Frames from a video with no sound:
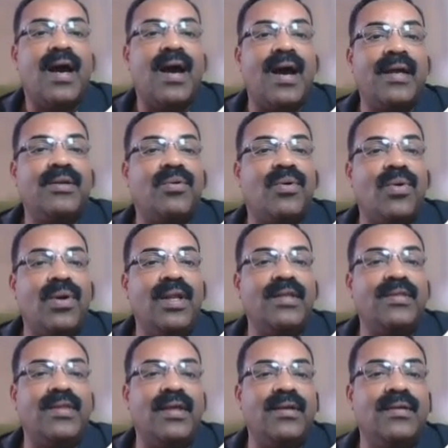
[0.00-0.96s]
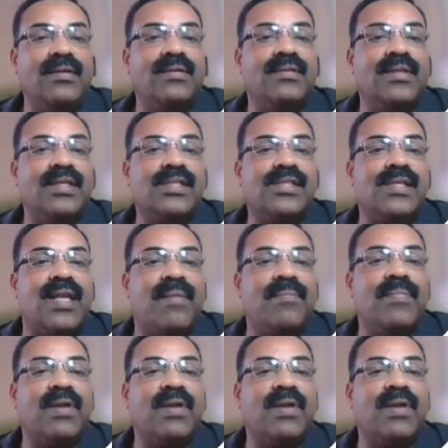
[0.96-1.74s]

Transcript: And only thing, this number